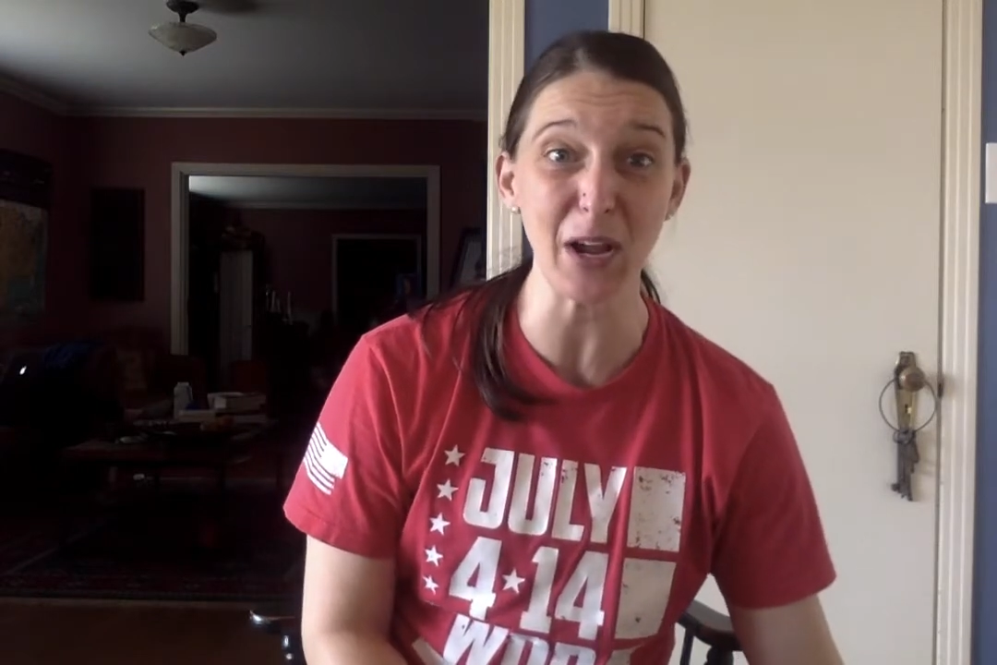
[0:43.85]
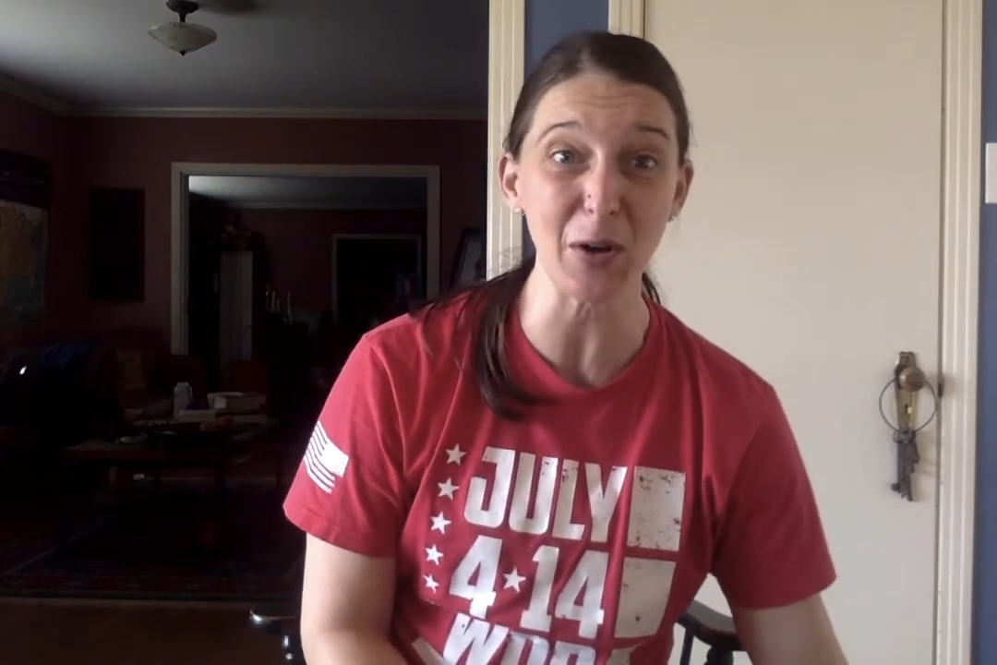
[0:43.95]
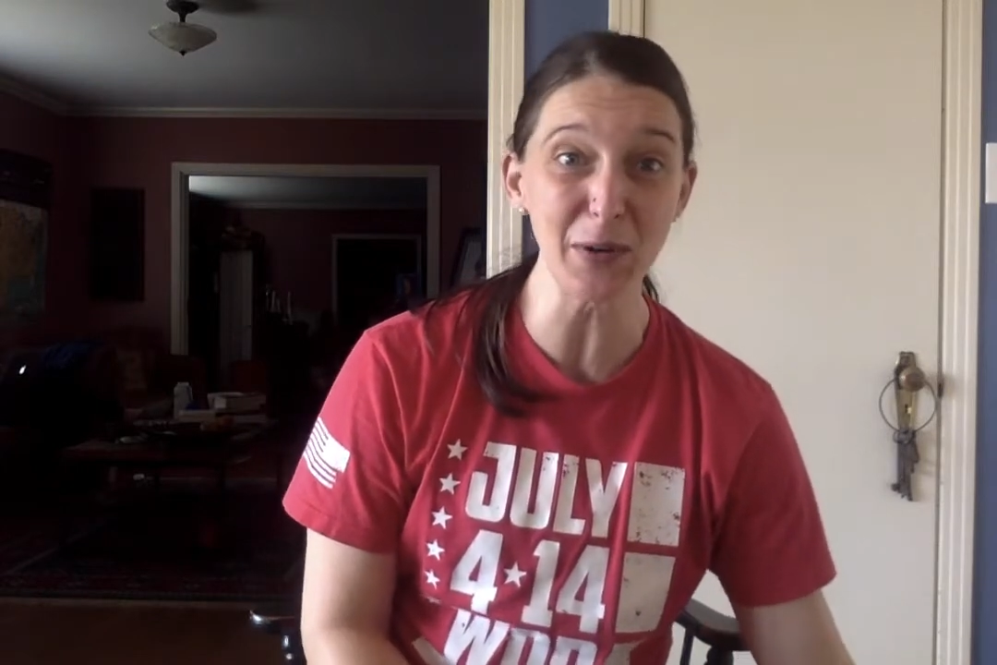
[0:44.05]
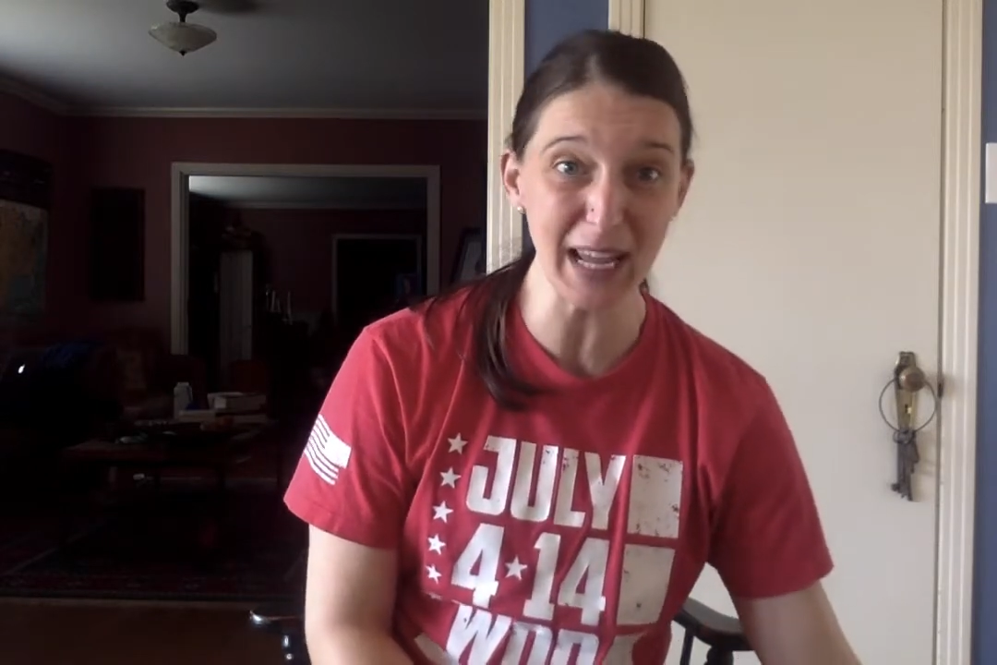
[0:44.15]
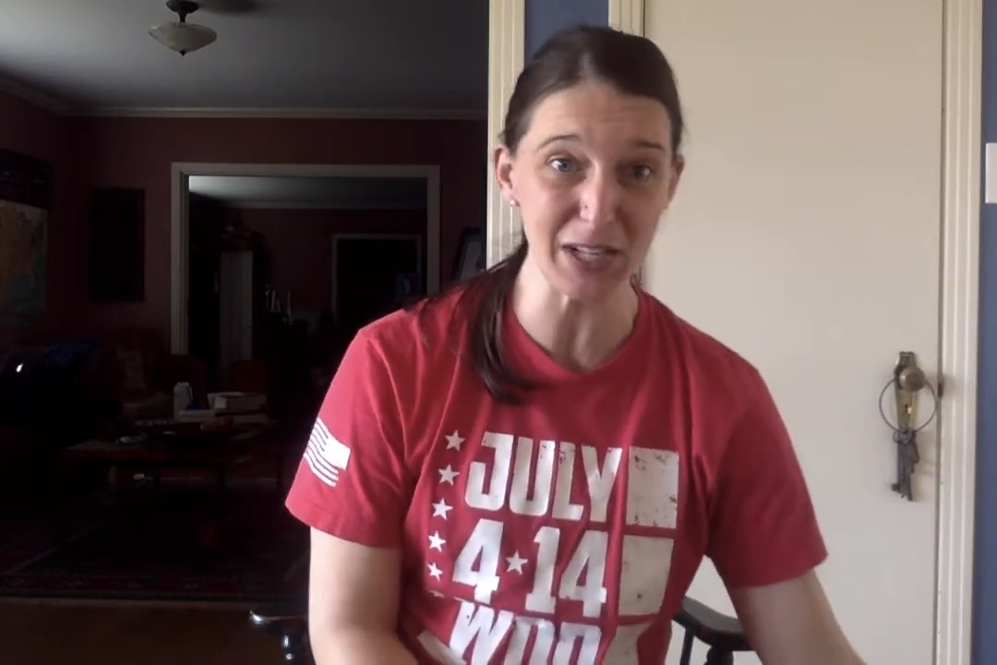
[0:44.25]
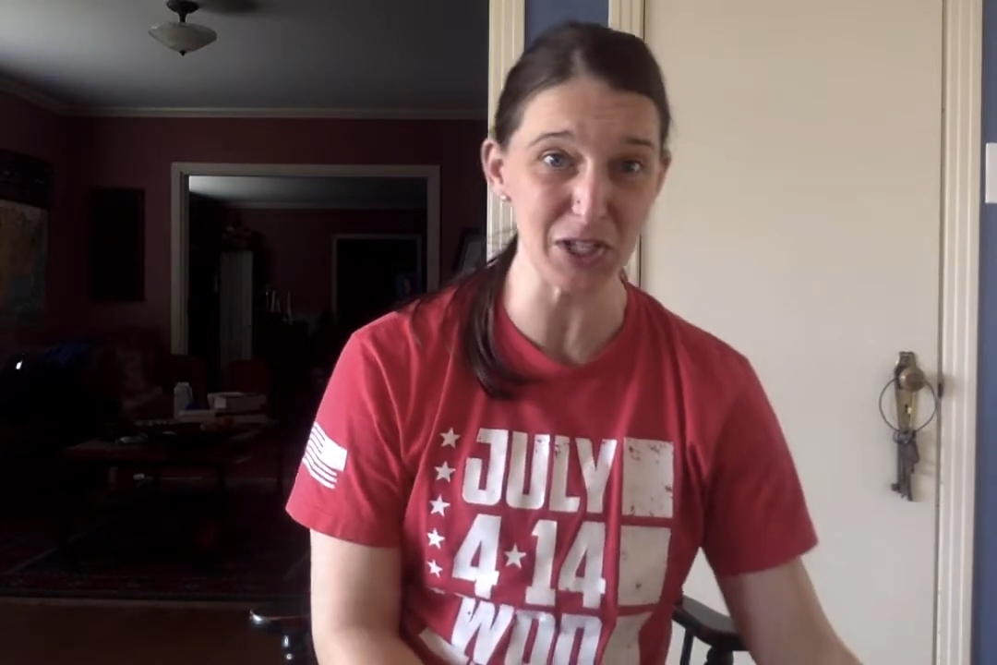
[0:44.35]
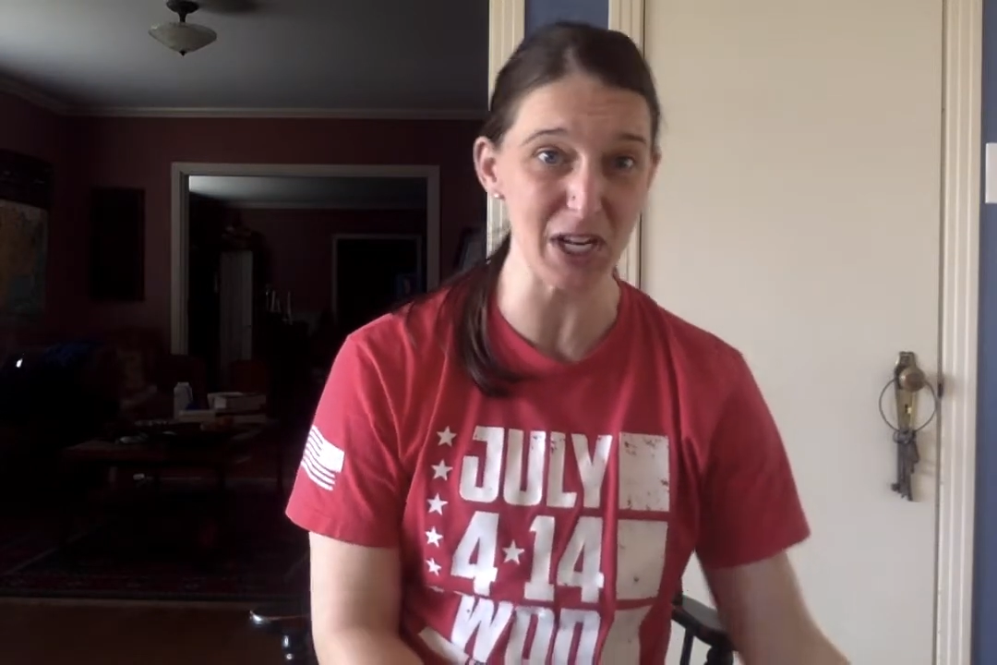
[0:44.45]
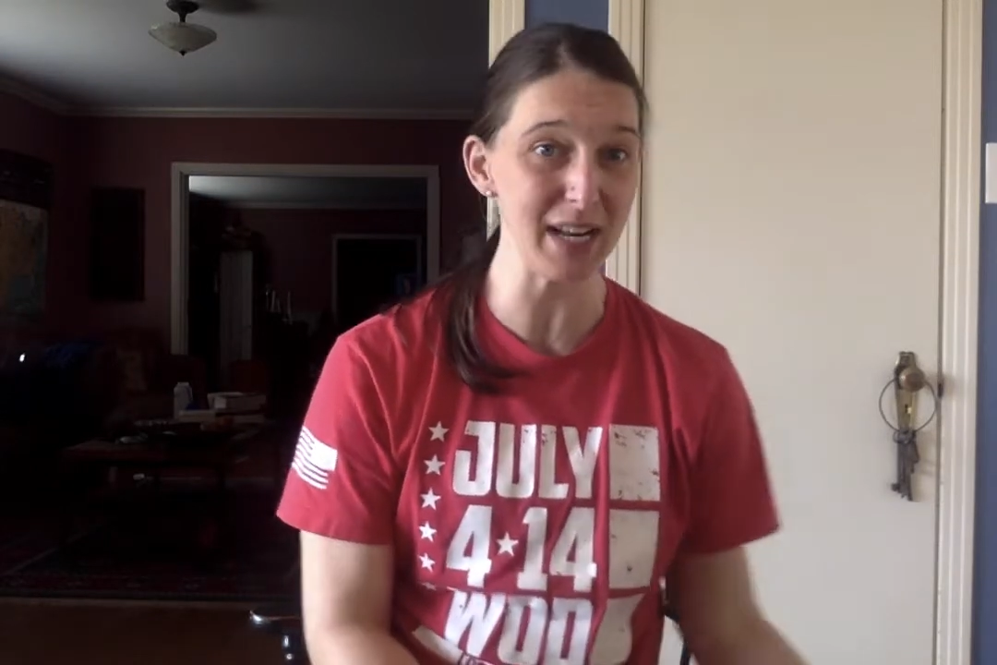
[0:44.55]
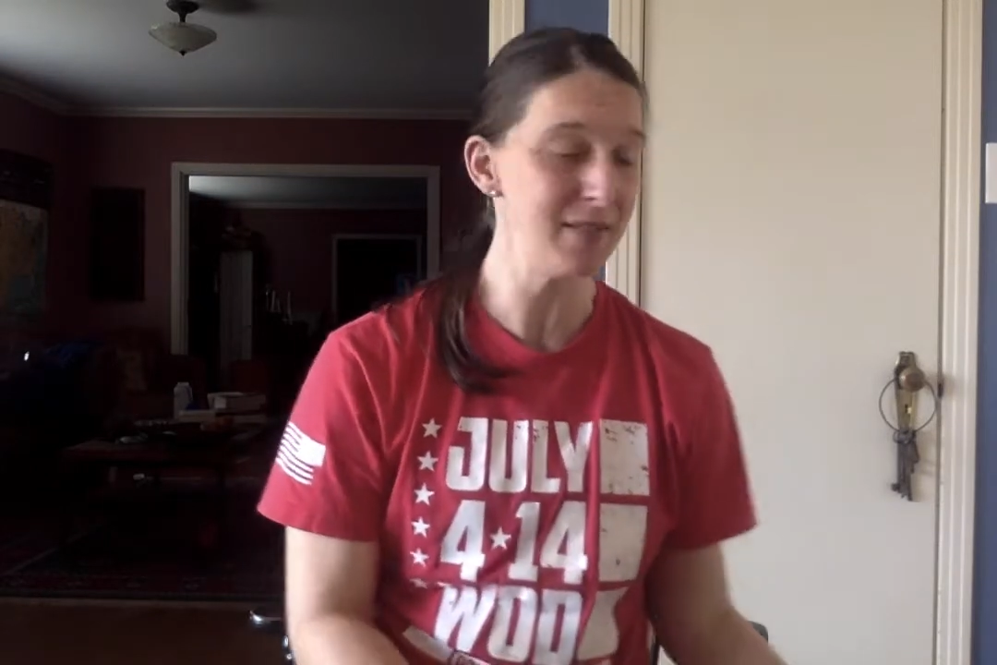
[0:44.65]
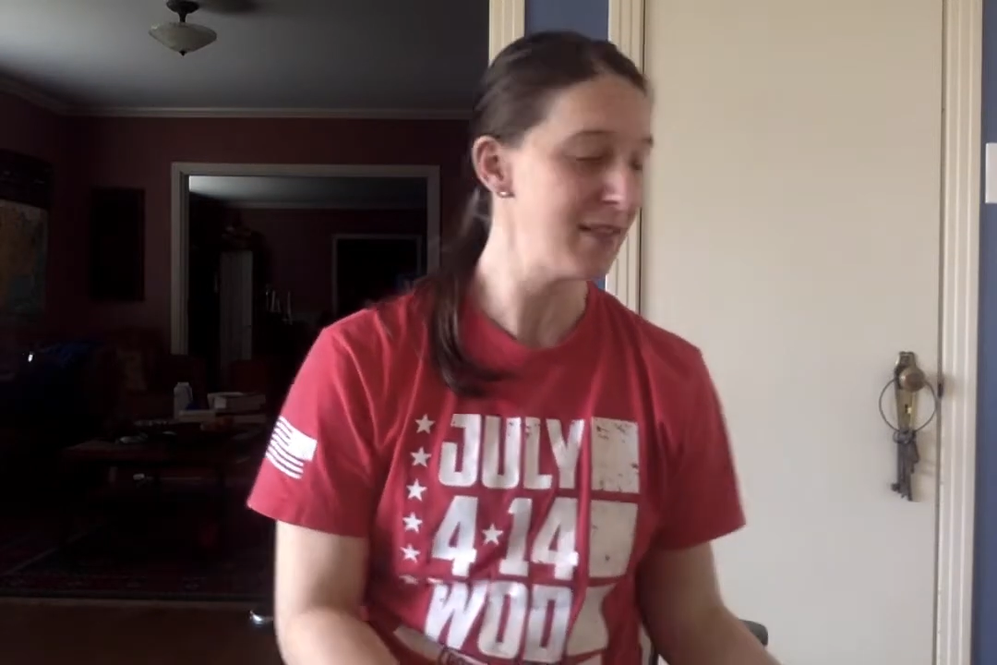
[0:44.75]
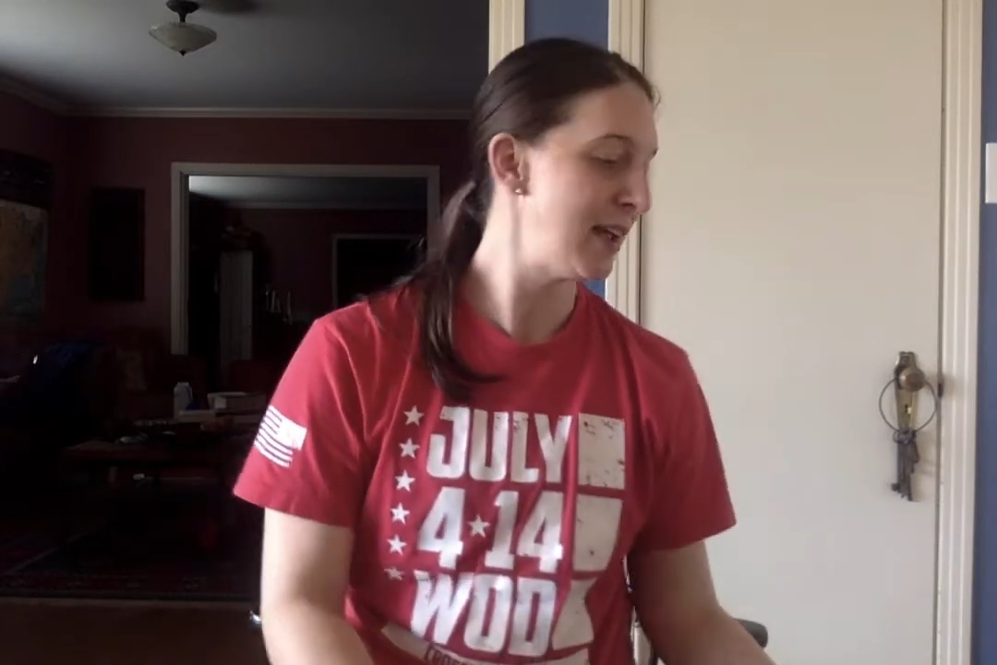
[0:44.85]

own kitchen.